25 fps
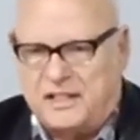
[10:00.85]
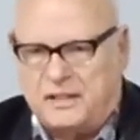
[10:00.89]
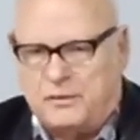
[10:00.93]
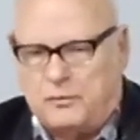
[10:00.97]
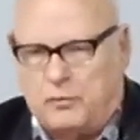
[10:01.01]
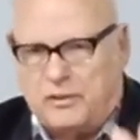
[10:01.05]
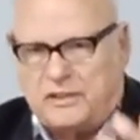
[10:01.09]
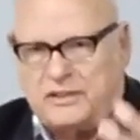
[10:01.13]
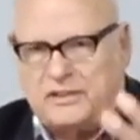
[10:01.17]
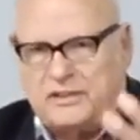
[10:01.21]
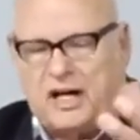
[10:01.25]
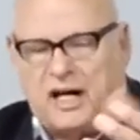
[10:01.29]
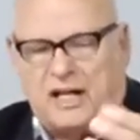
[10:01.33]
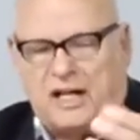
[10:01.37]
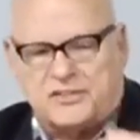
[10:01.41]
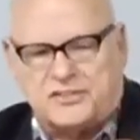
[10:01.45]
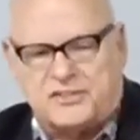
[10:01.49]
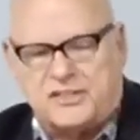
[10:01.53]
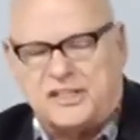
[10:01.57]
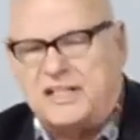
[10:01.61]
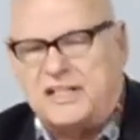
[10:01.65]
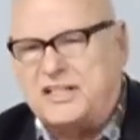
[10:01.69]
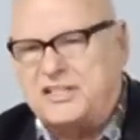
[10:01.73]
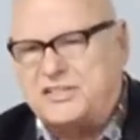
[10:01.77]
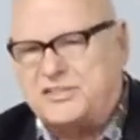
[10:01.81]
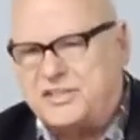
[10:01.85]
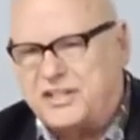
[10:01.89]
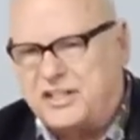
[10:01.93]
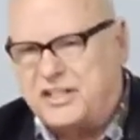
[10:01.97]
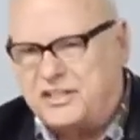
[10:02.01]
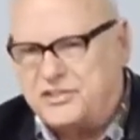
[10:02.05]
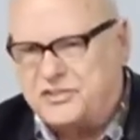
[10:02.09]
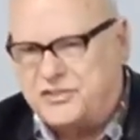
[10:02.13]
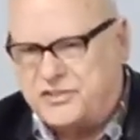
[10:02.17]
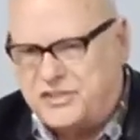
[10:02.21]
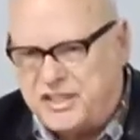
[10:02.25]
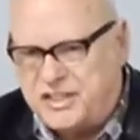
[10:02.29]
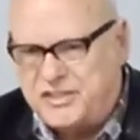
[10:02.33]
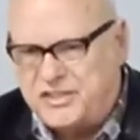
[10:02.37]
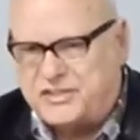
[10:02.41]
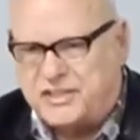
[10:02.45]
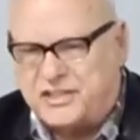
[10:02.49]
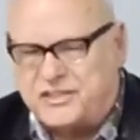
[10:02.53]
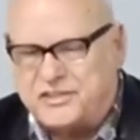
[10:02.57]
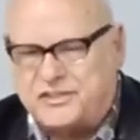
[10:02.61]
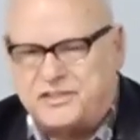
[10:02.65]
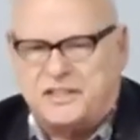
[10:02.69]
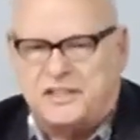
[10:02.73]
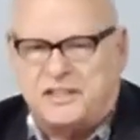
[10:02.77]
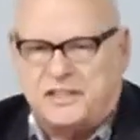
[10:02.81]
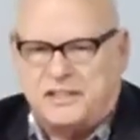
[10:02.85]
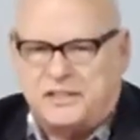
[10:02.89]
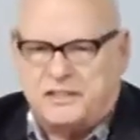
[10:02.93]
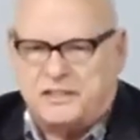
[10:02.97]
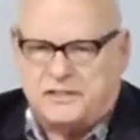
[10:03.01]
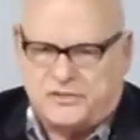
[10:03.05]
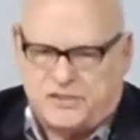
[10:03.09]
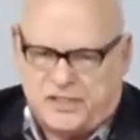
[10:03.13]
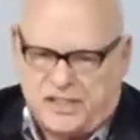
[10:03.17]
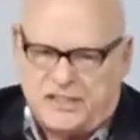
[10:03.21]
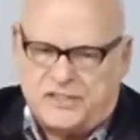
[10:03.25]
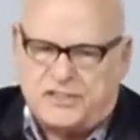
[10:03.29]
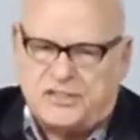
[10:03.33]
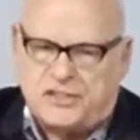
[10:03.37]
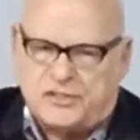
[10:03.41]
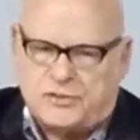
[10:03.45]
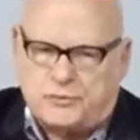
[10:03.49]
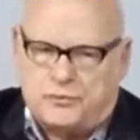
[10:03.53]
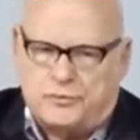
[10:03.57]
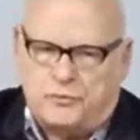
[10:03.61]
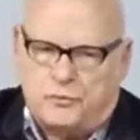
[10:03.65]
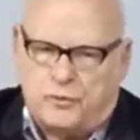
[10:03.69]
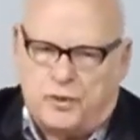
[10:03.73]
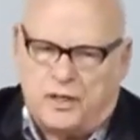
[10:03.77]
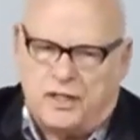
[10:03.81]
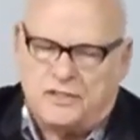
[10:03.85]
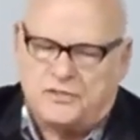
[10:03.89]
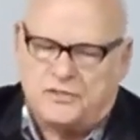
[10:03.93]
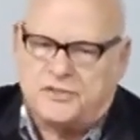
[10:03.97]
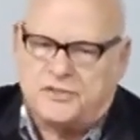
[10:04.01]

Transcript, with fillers: When God sent his son Jesus, Jesus was